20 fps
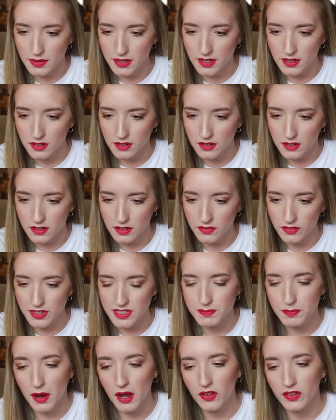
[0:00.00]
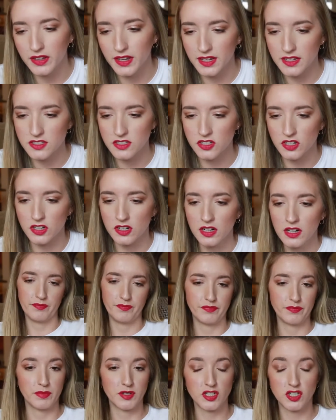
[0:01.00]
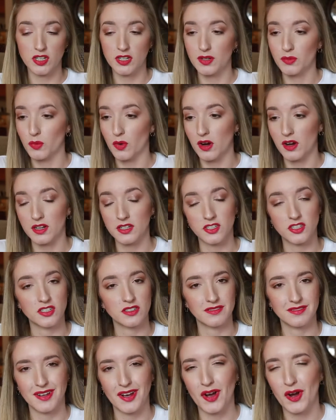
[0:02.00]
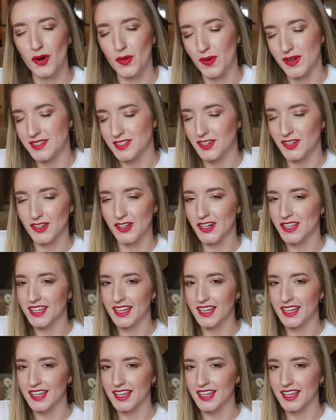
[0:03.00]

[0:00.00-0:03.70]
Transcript: man. Out of. It's polyester, machine wash, always a good